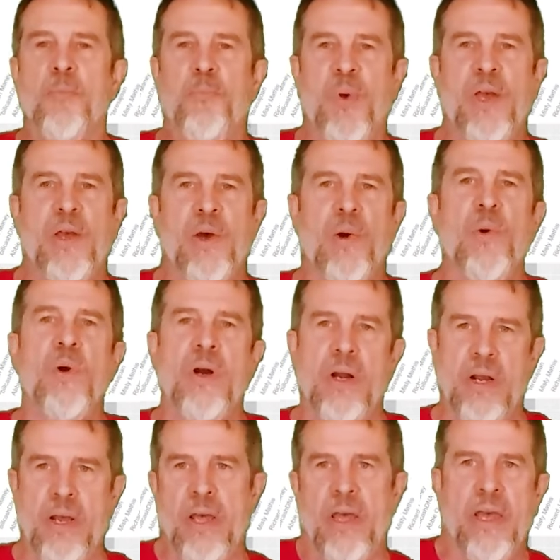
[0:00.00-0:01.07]
Bingo,
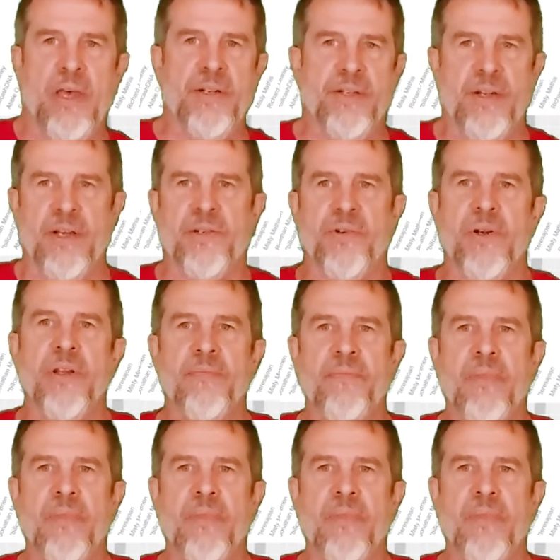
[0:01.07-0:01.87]
Ancestry.